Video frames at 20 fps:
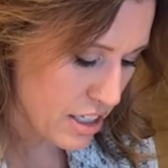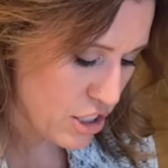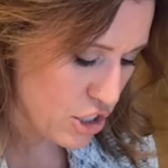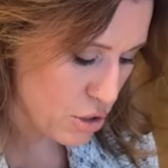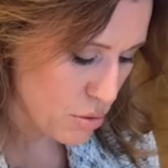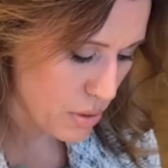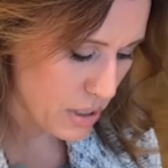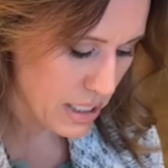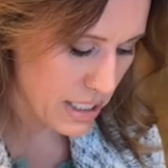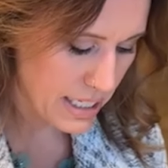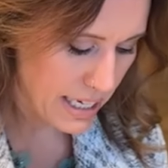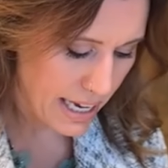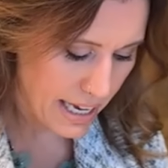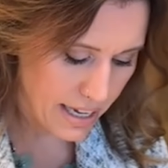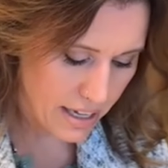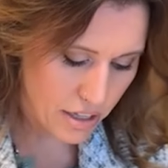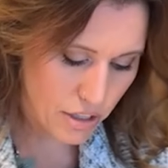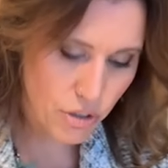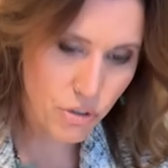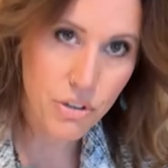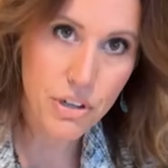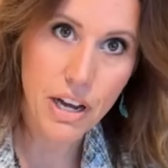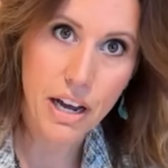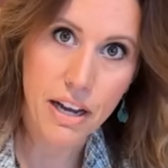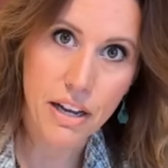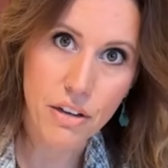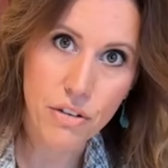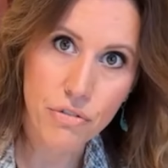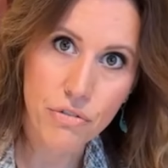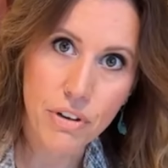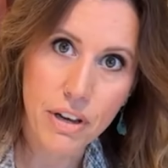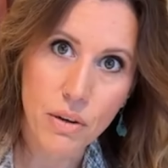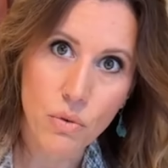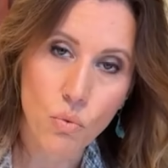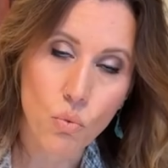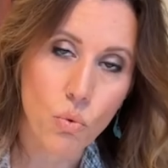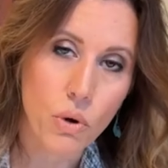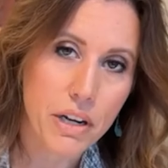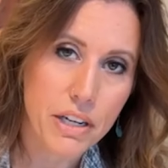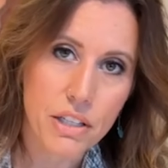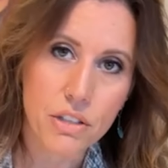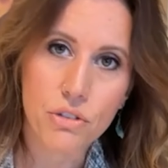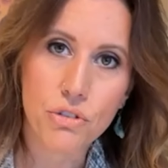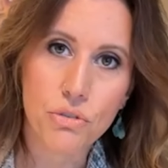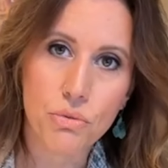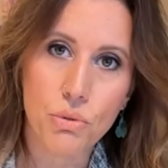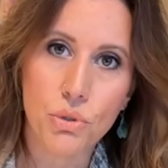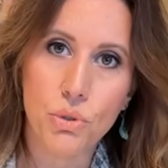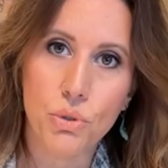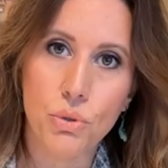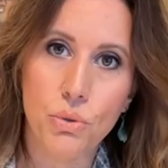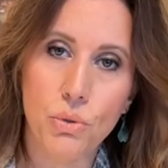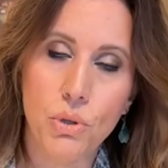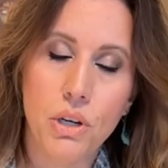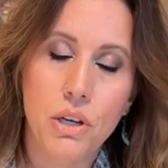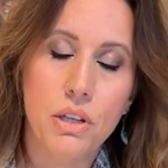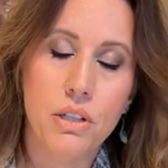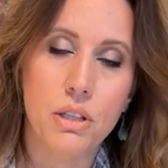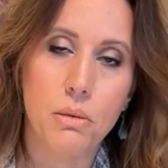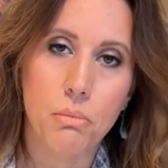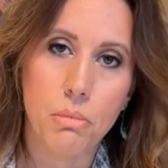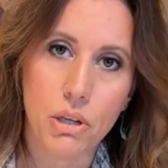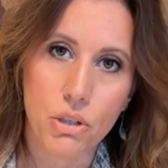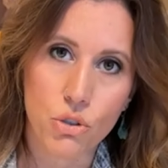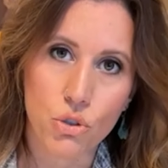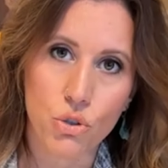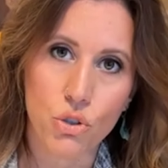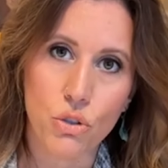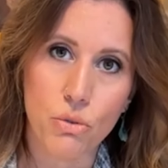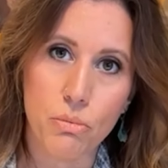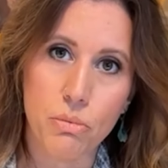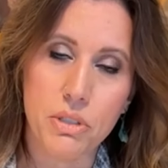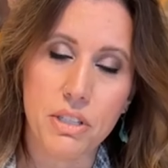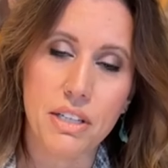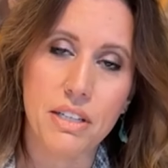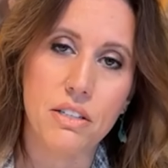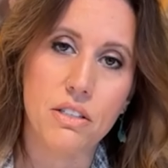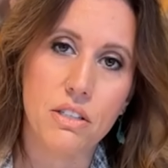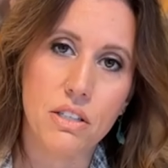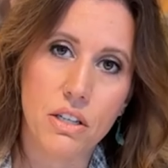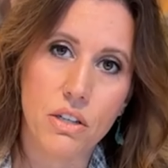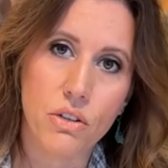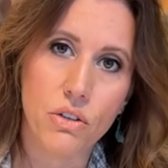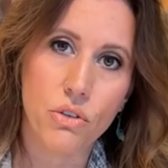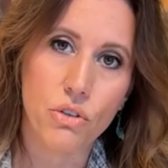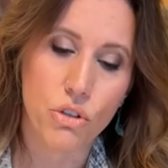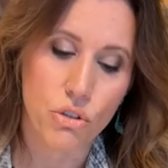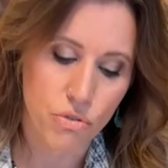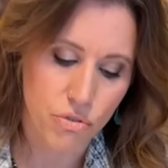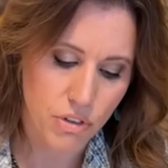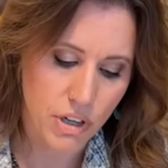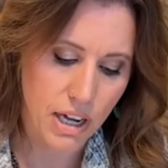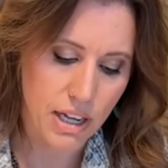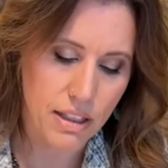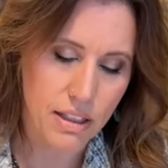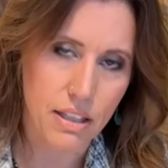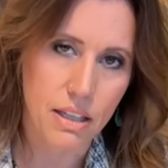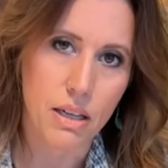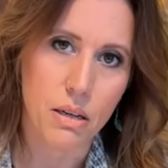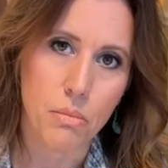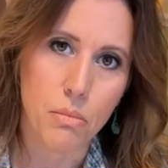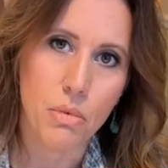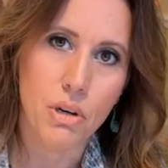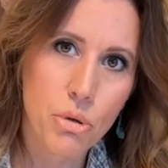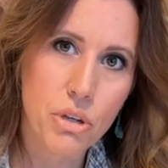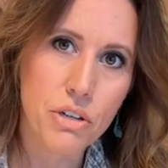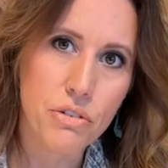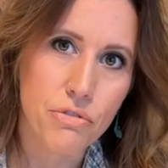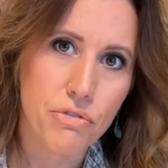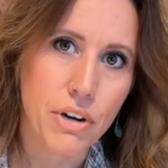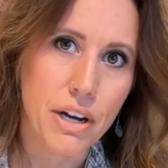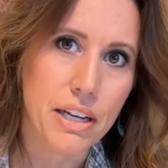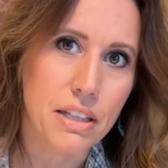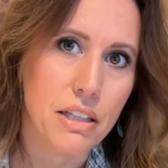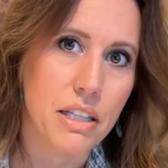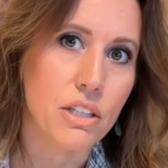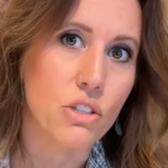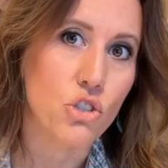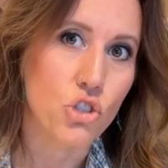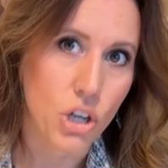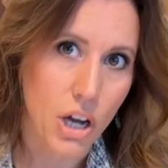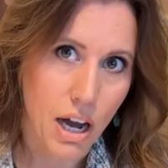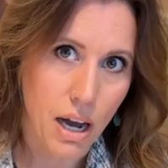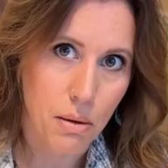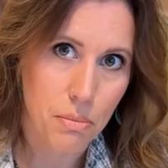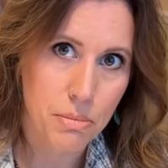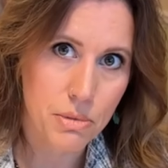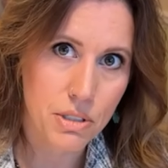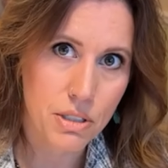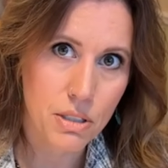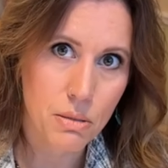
you just want to take your knife and run it through the mushrooms until you've got them pretty finely chopped.